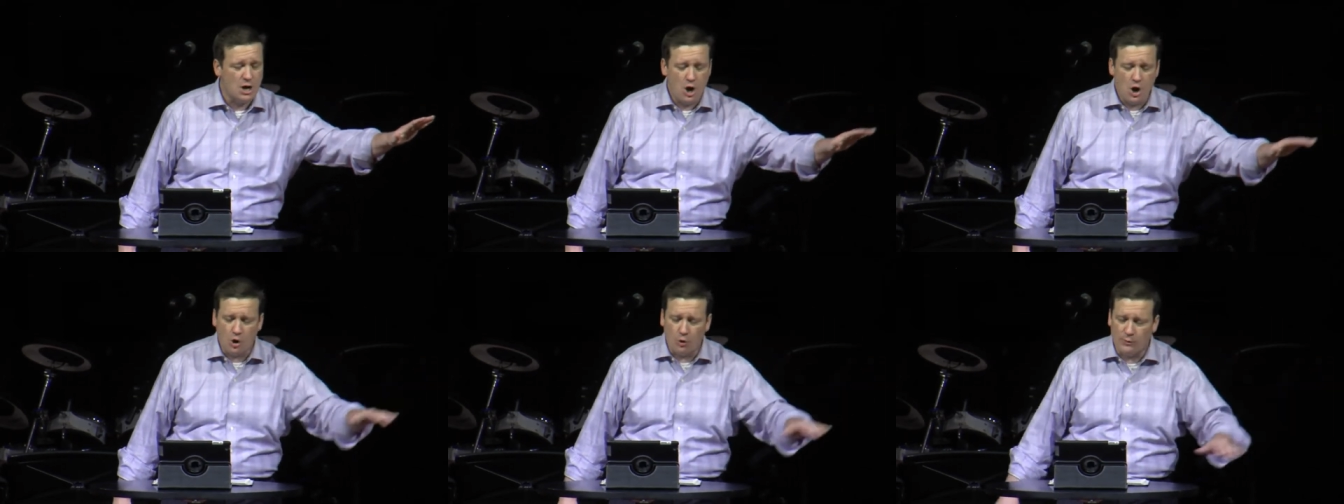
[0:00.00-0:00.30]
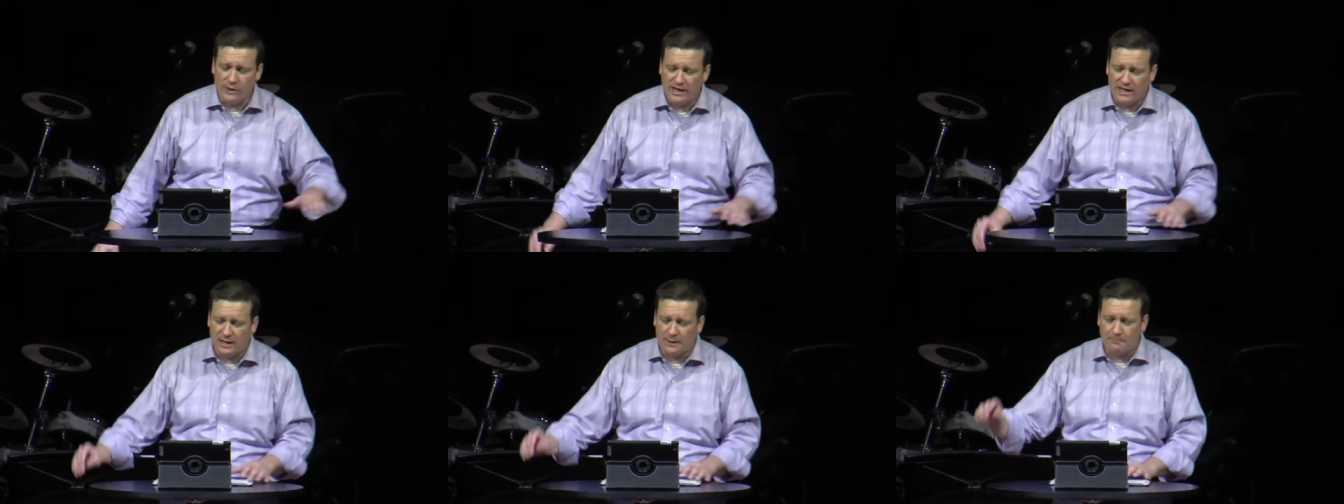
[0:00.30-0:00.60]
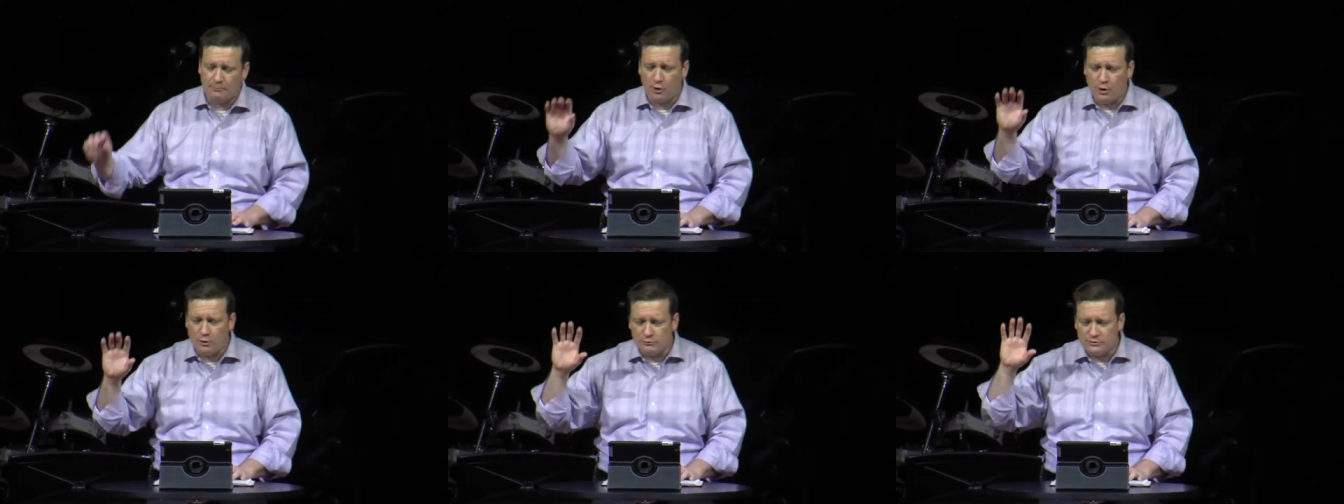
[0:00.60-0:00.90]
or we can
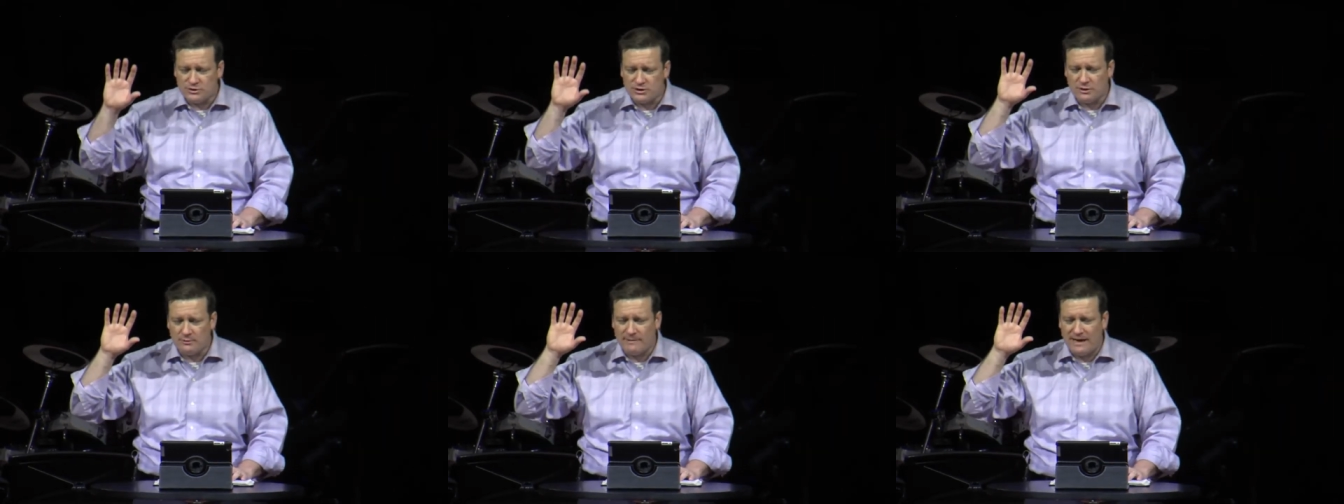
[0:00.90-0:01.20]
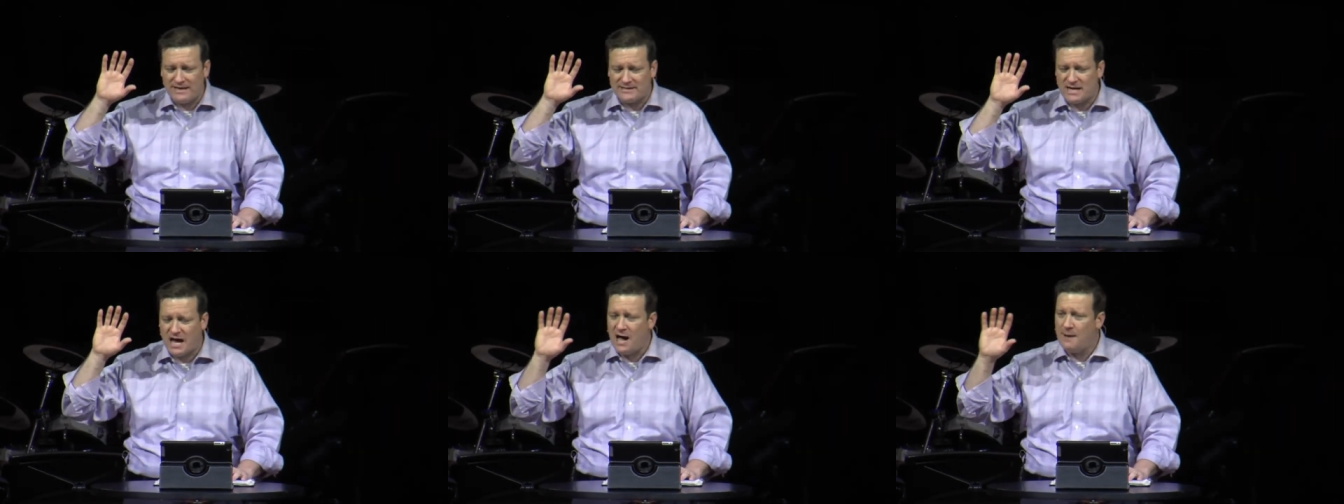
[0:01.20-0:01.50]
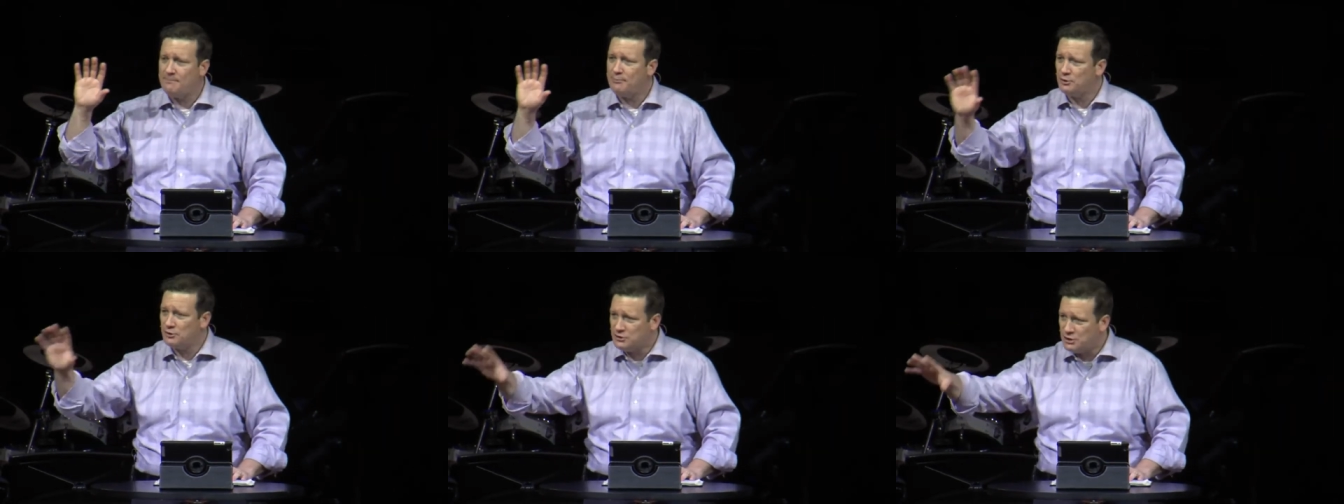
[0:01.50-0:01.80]
approach them as
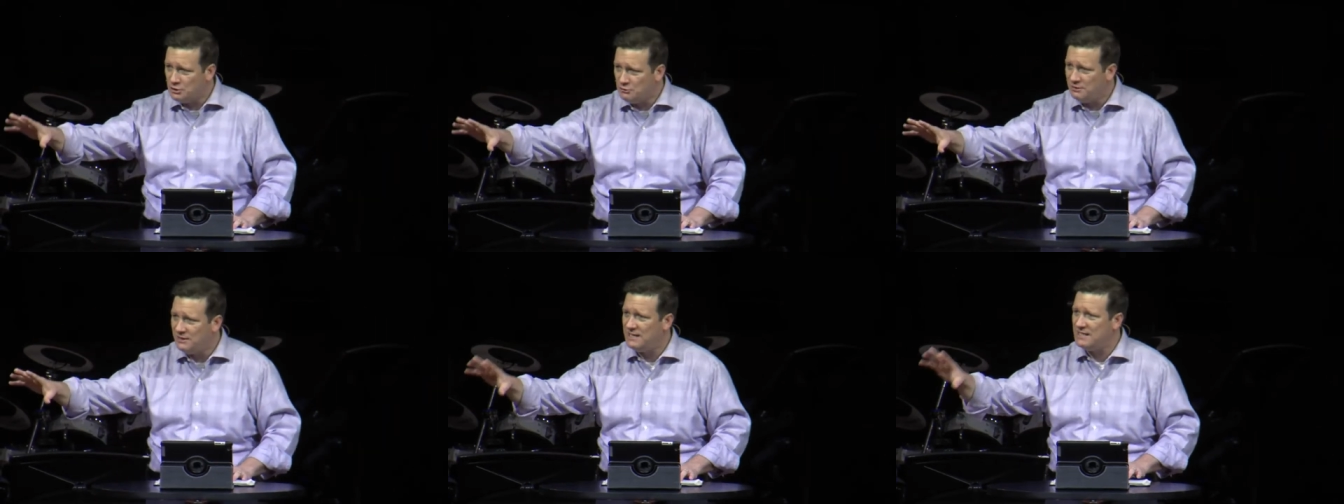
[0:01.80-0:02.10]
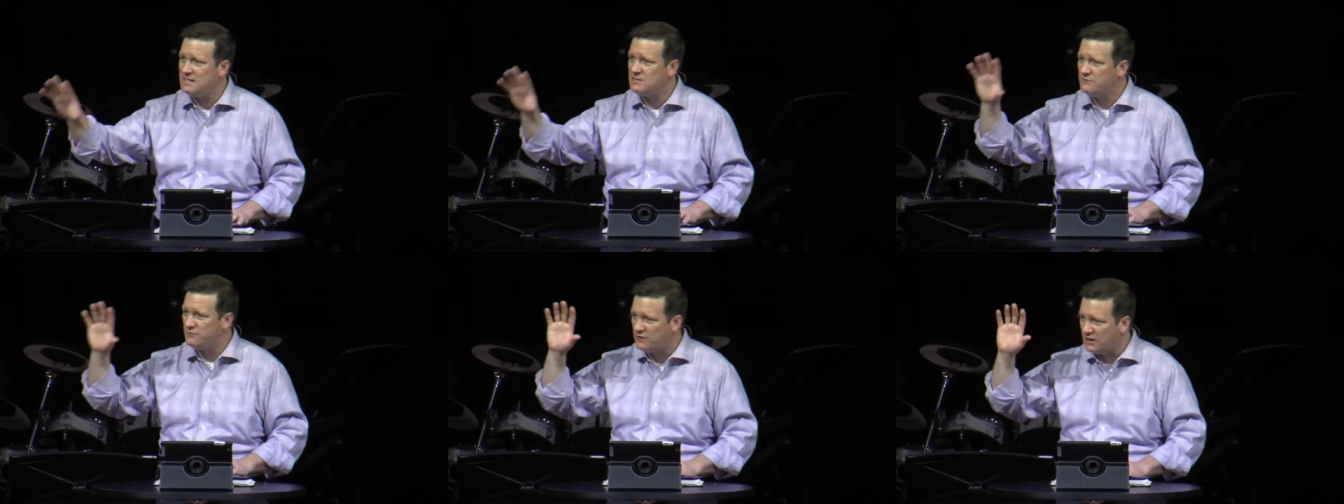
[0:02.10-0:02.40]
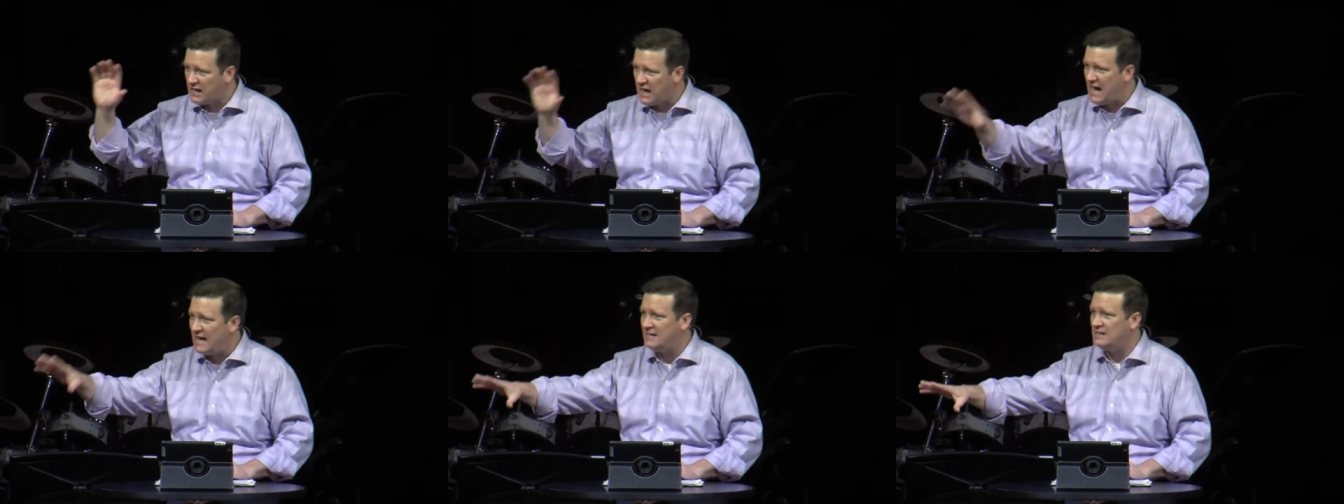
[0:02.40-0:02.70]
opportunities for
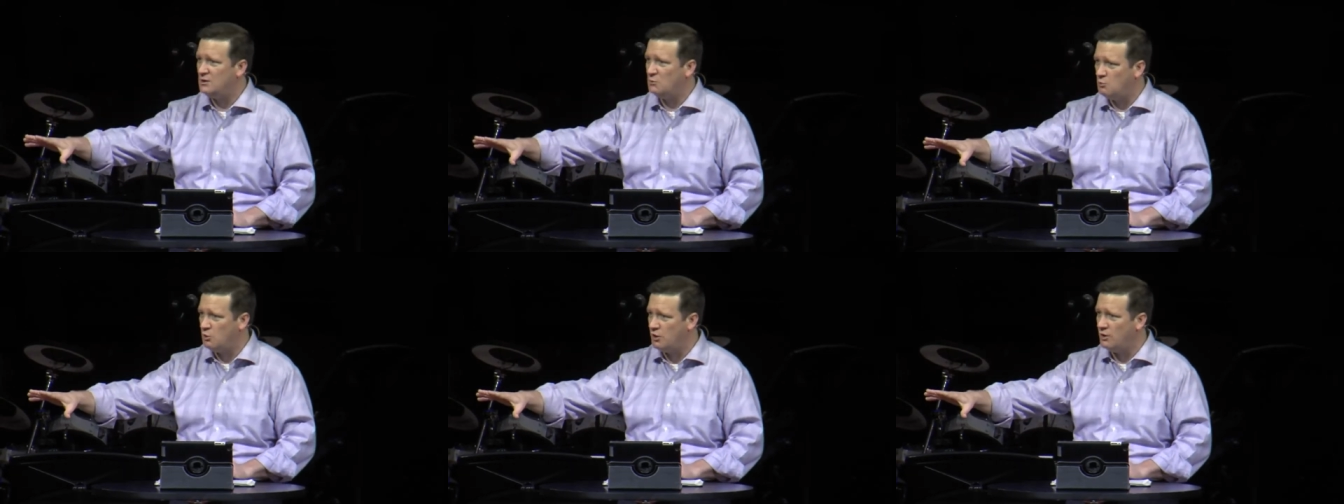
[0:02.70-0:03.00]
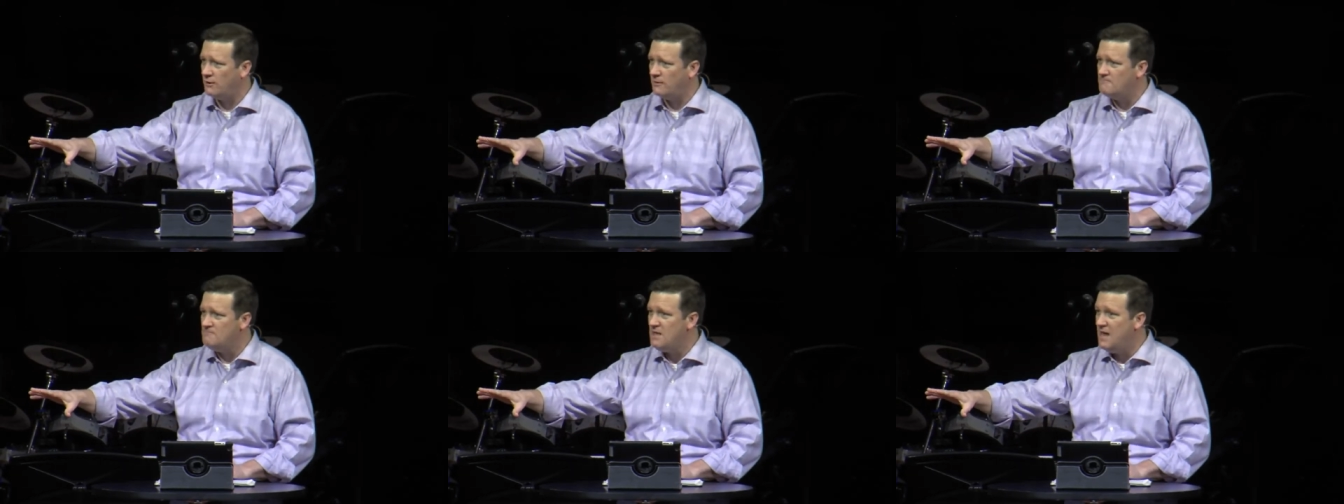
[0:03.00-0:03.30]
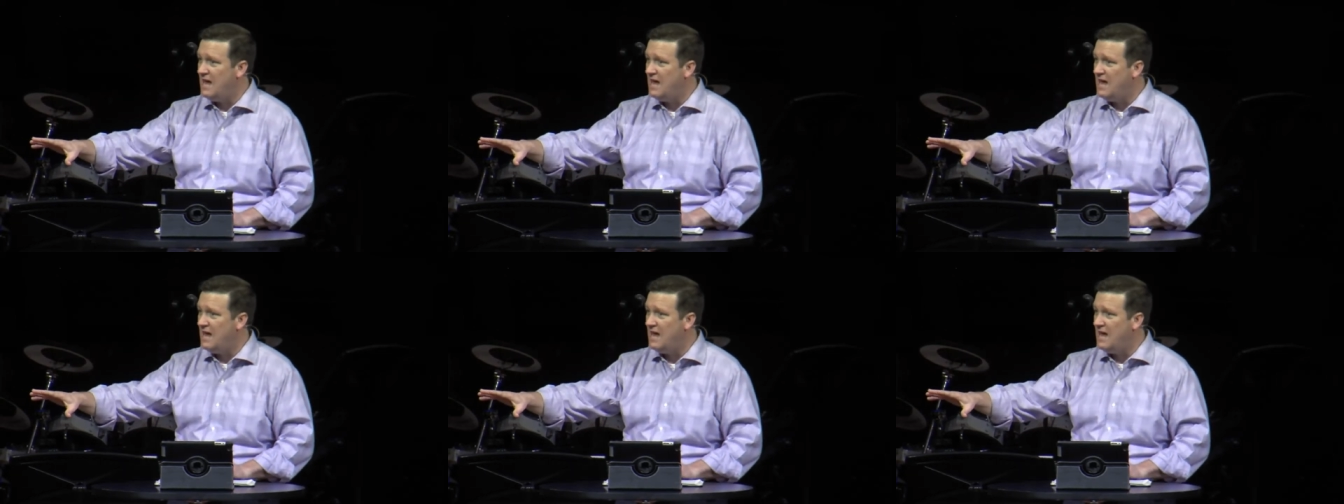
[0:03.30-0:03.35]
God to work.